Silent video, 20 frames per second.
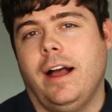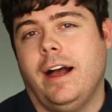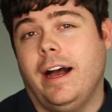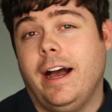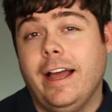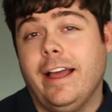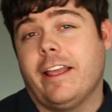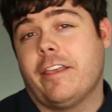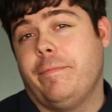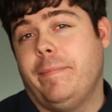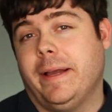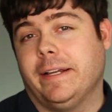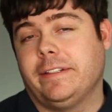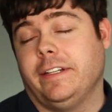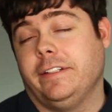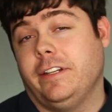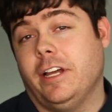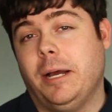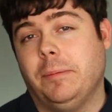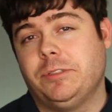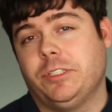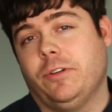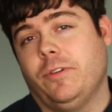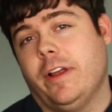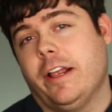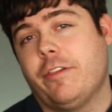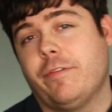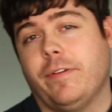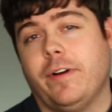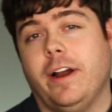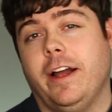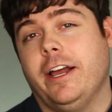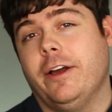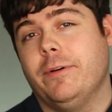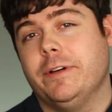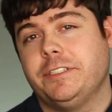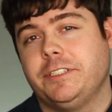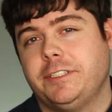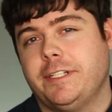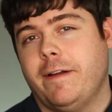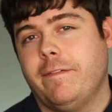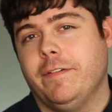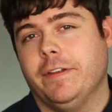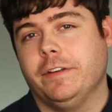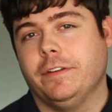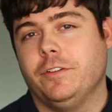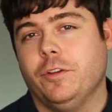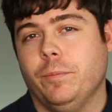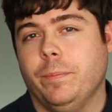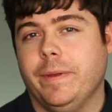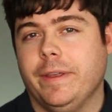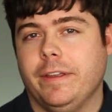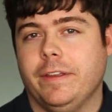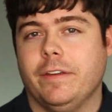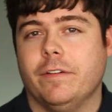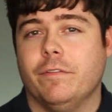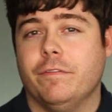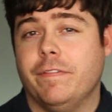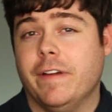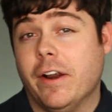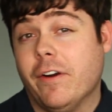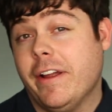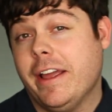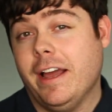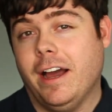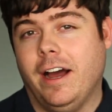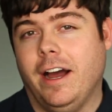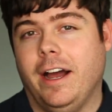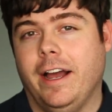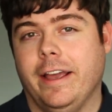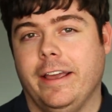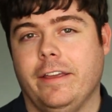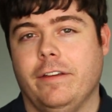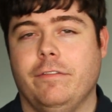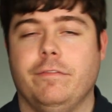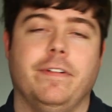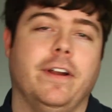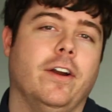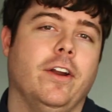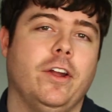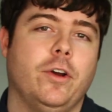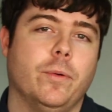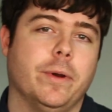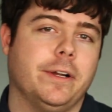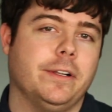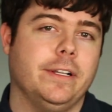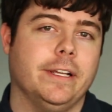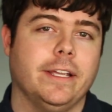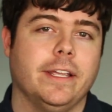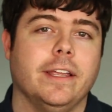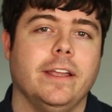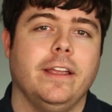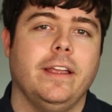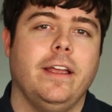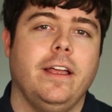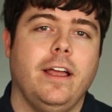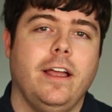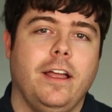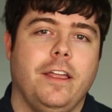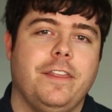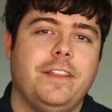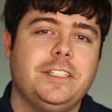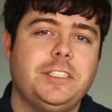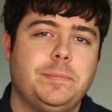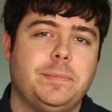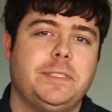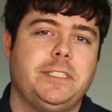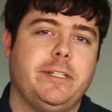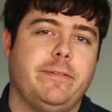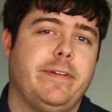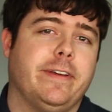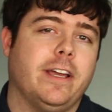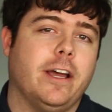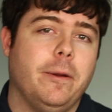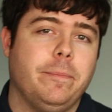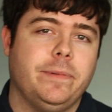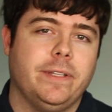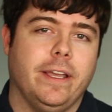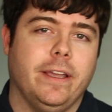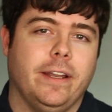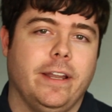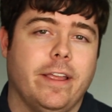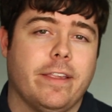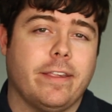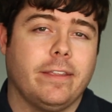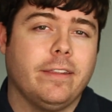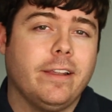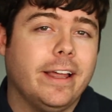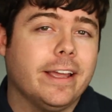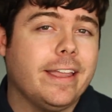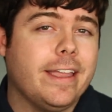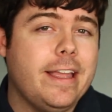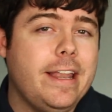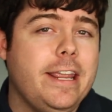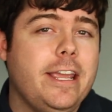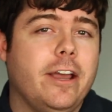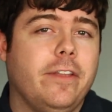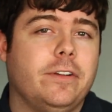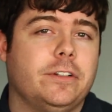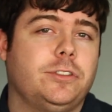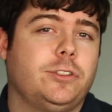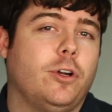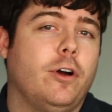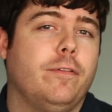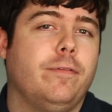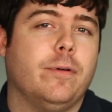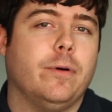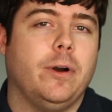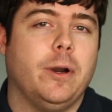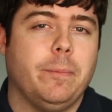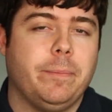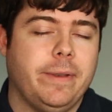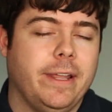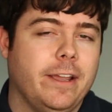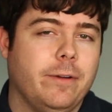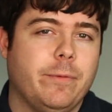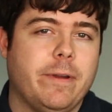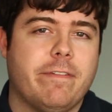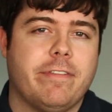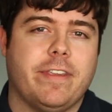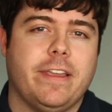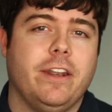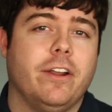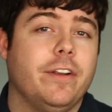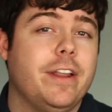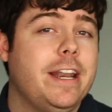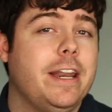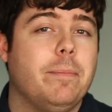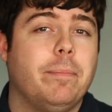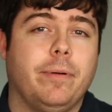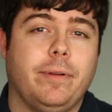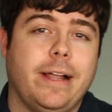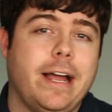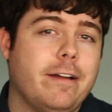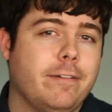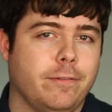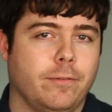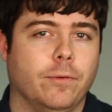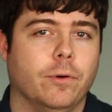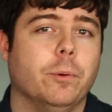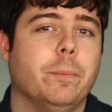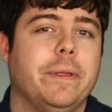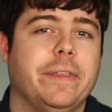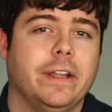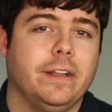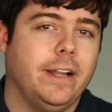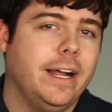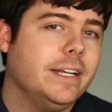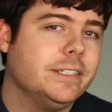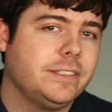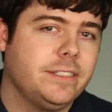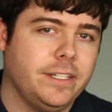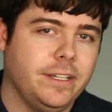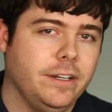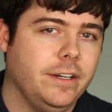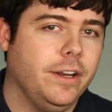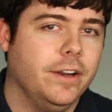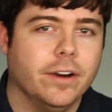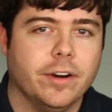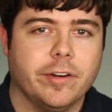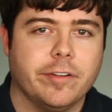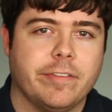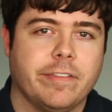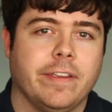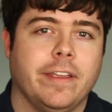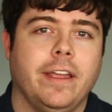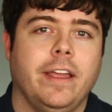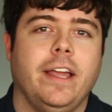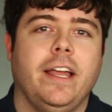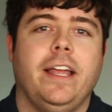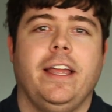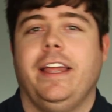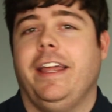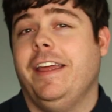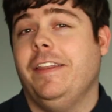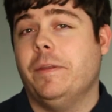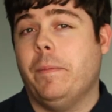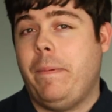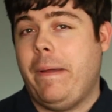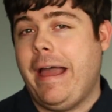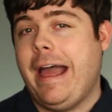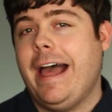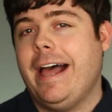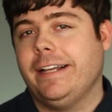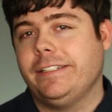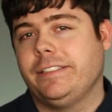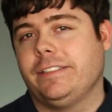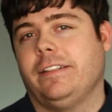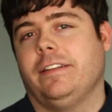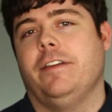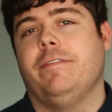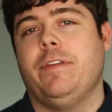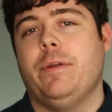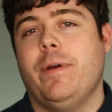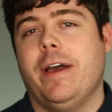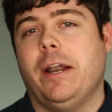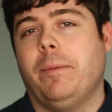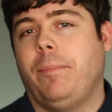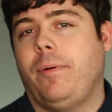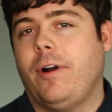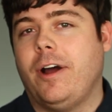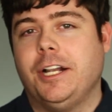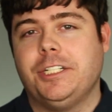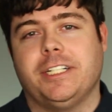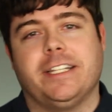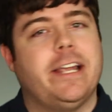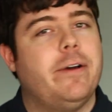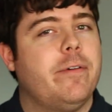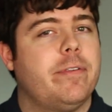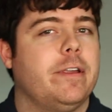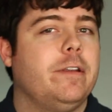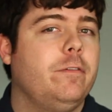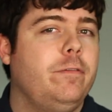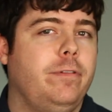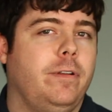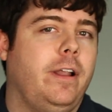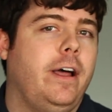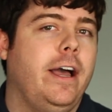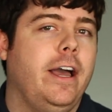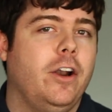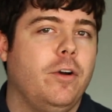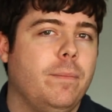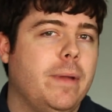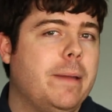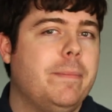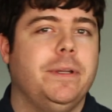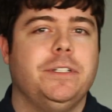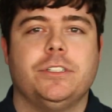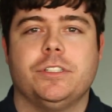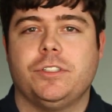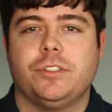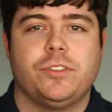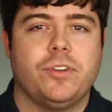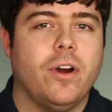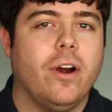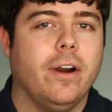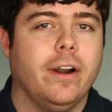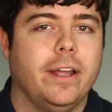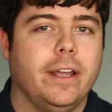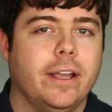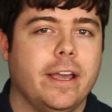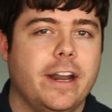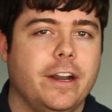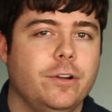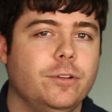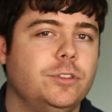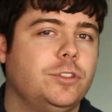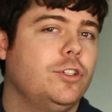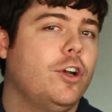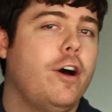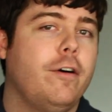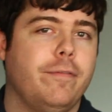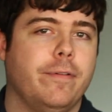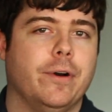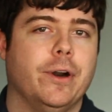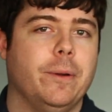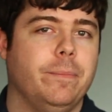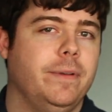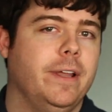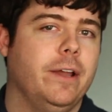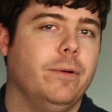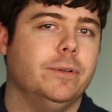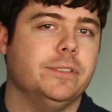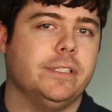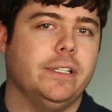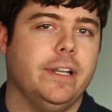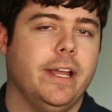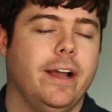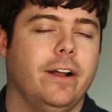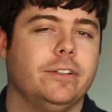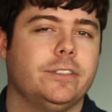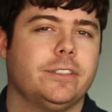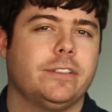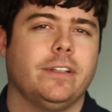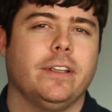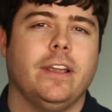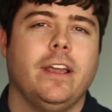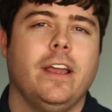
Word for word: I expect adoption rates for iOS 7 to be very high very quickly. This specific update is unlike any other software update we've seen on any platform in the last 10 years. In the past, if you had a project that was in flight or maybe just starting and a new software update was announced,